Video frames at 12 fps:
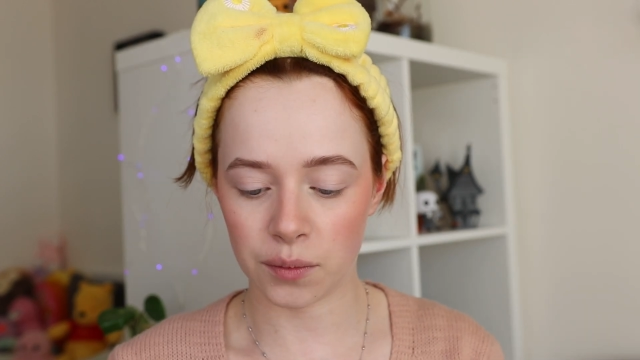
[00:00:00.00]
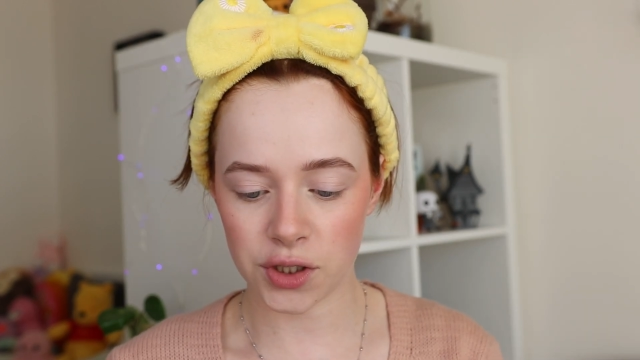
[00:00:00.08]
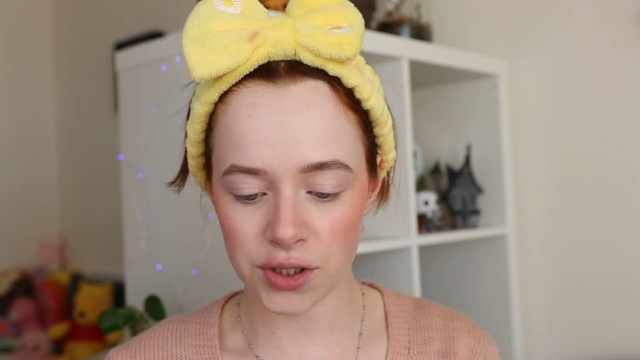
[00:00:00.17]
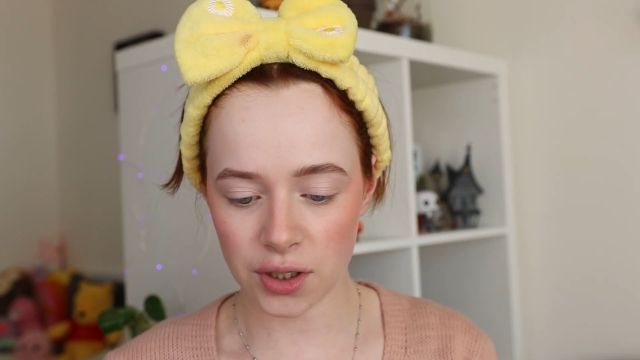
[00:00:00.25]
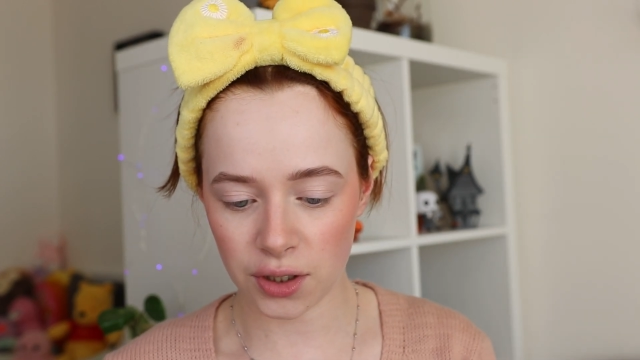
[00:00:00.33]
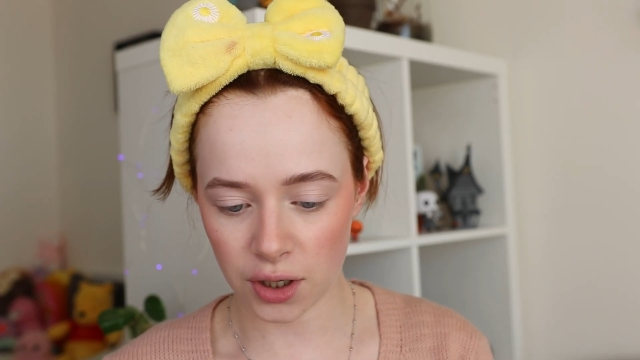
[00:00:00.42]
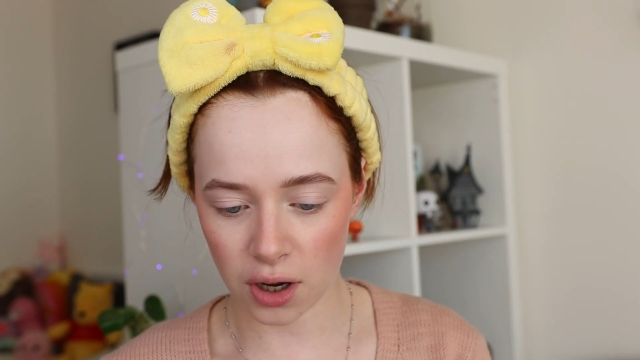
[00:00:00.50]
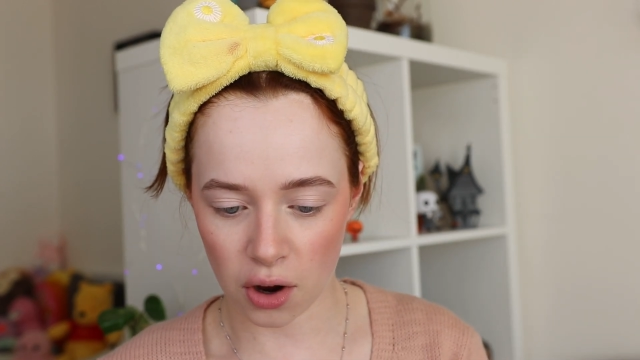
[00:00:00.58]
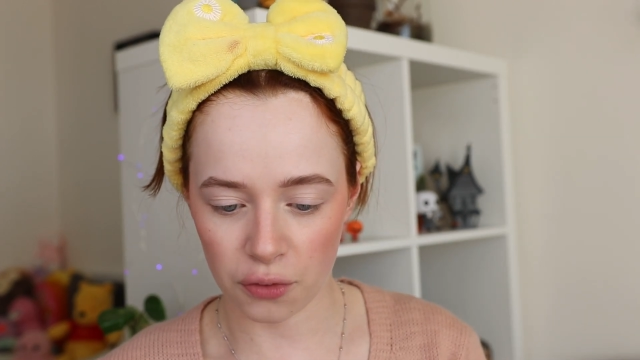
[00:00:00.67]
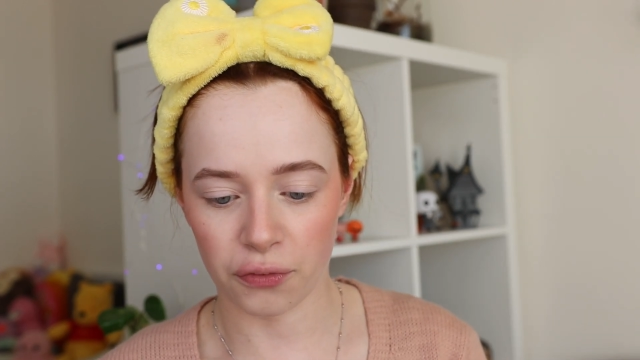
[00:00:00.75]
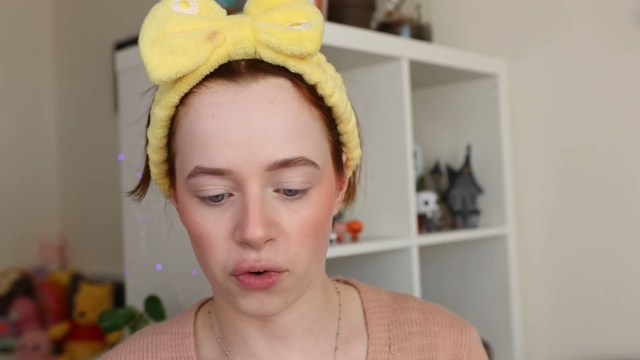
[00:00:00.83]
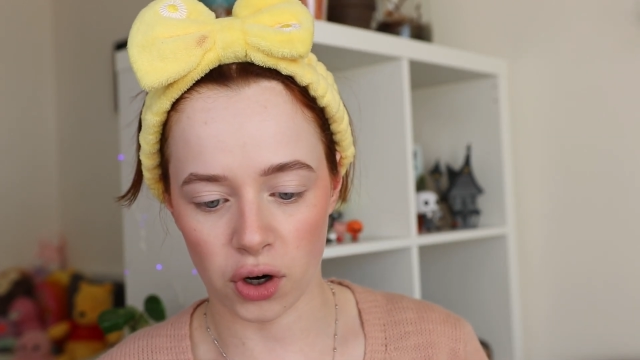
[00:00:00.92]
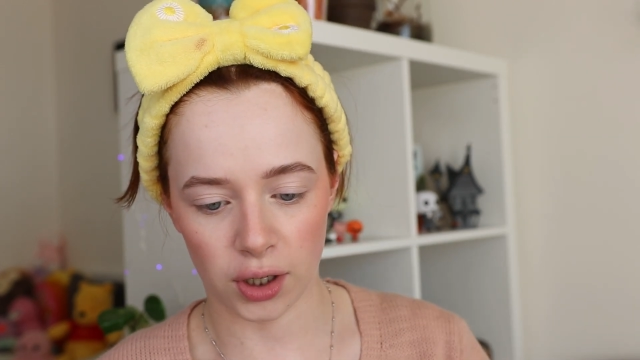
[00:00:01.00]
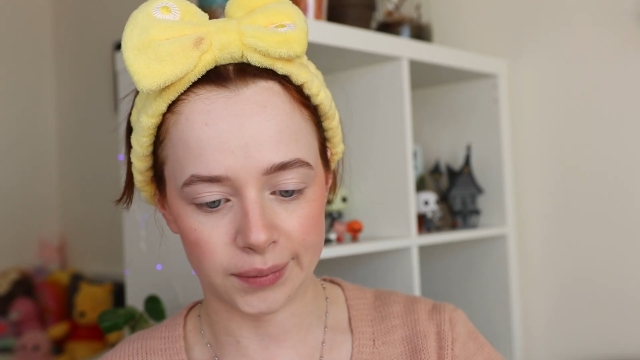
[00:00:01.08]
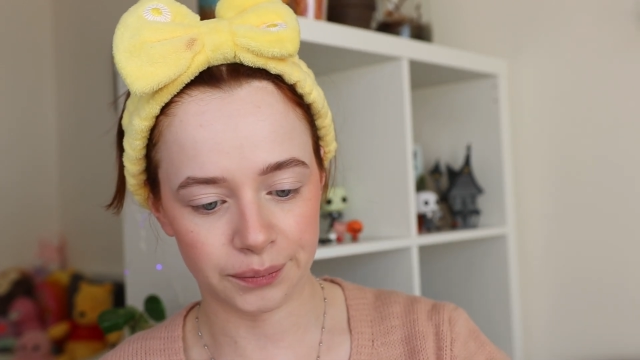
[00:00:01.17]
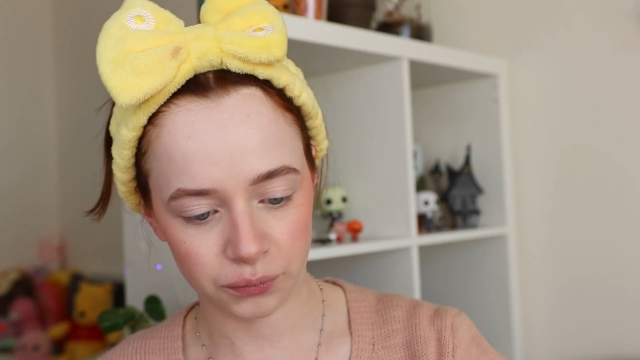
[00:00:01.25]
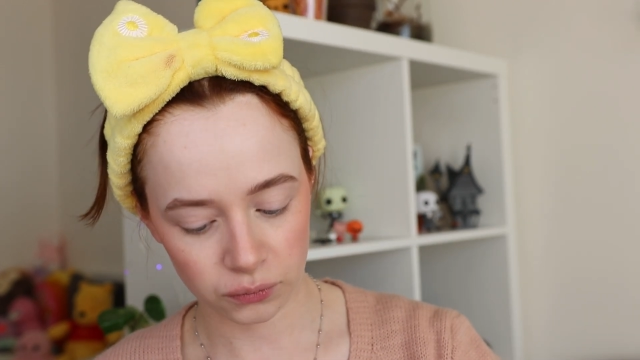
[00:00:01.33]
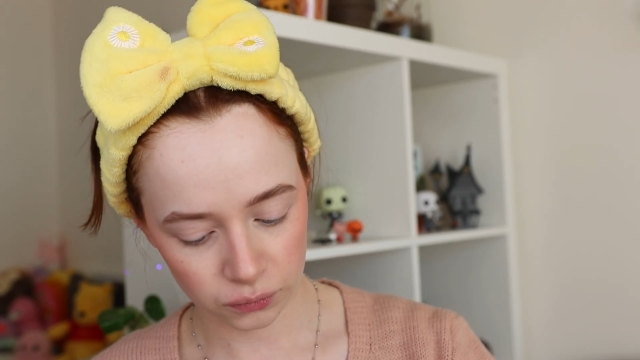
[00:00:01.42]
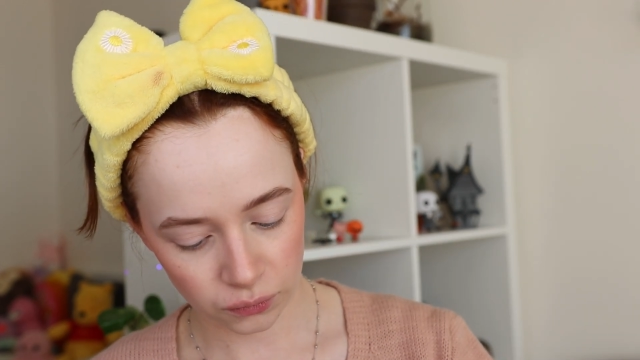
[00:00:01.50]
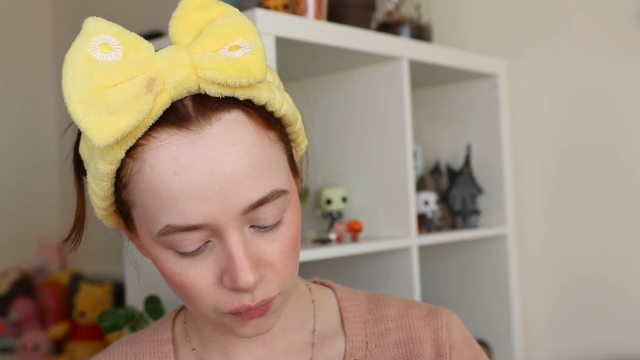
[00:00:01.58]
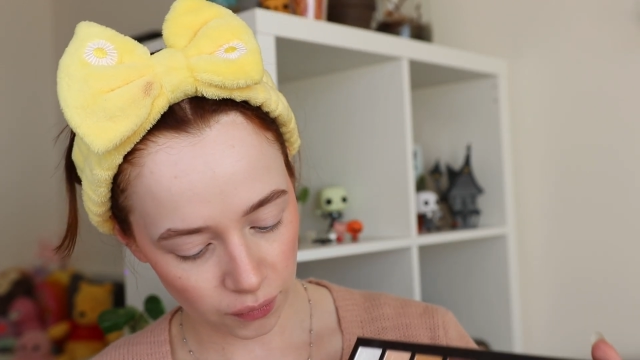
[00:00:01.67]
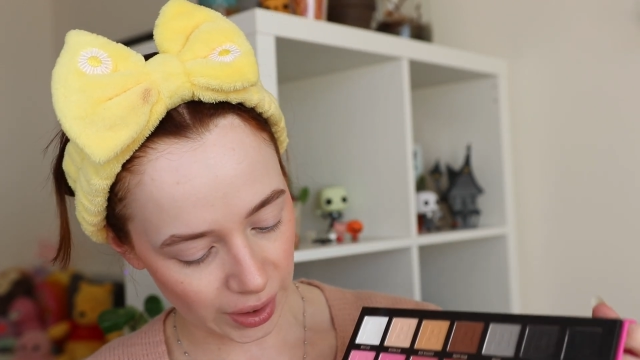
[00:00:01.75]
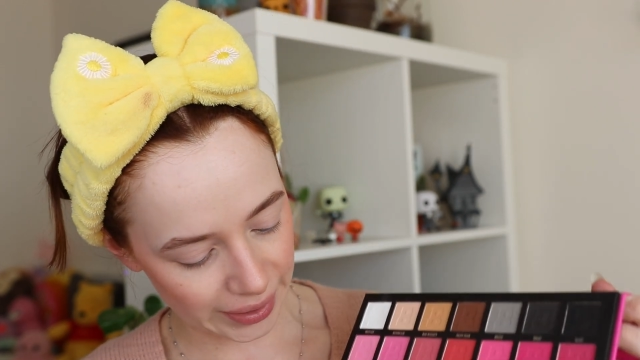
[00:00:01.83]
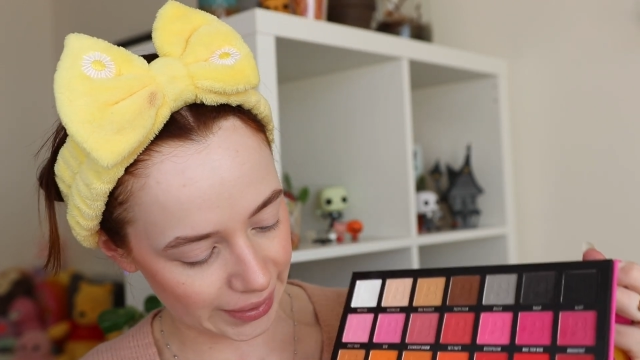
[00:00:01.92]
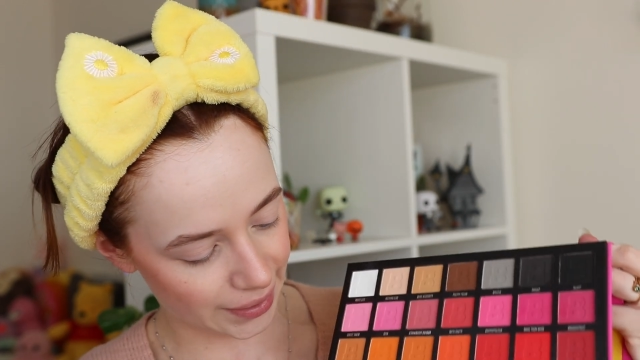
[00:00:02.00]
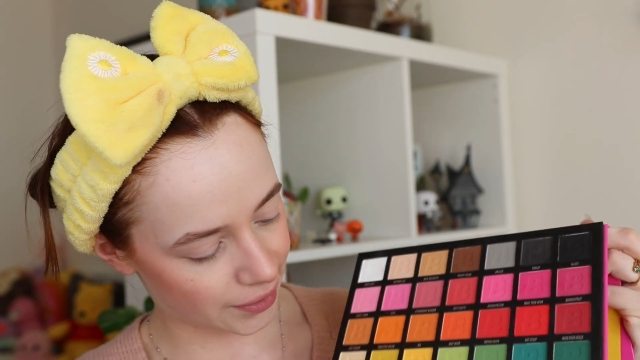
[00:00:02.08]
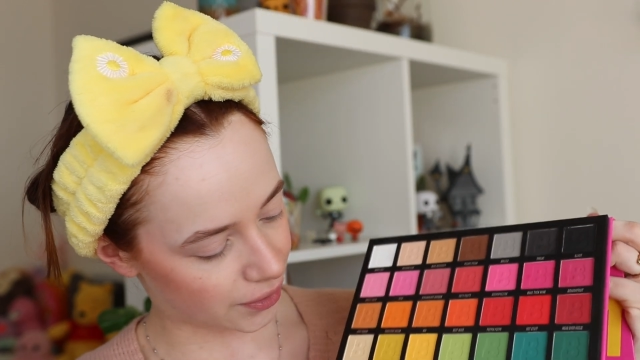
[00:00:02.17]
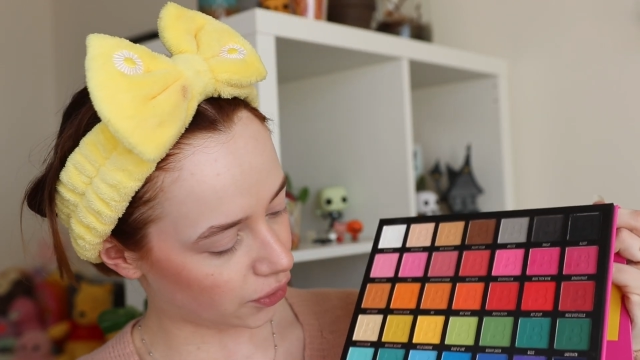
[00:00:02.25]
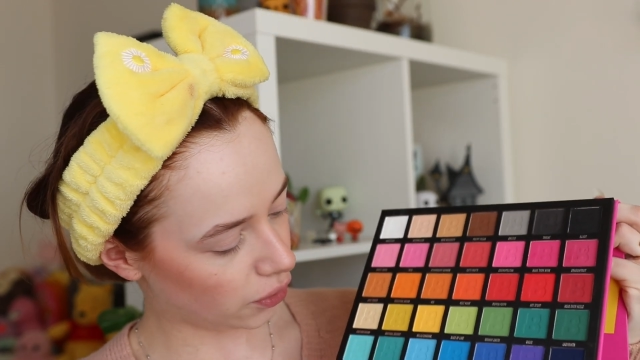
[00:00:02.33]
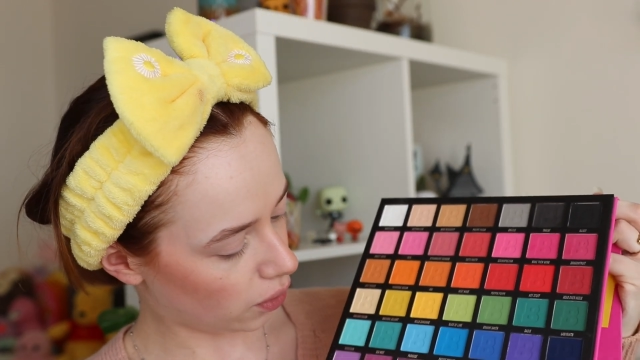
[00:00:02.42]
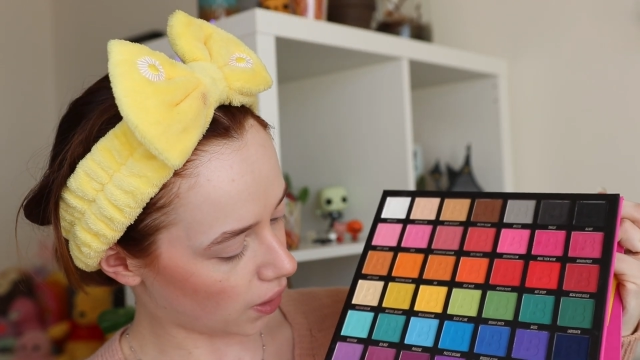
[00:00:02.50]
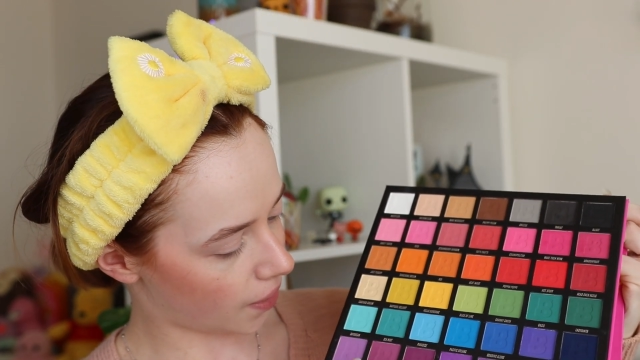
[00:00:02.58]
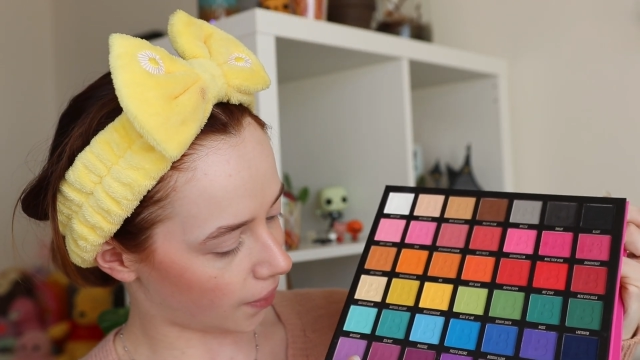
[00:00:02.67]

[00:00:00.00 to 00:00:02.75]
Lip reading: I'm just gonna go for these two,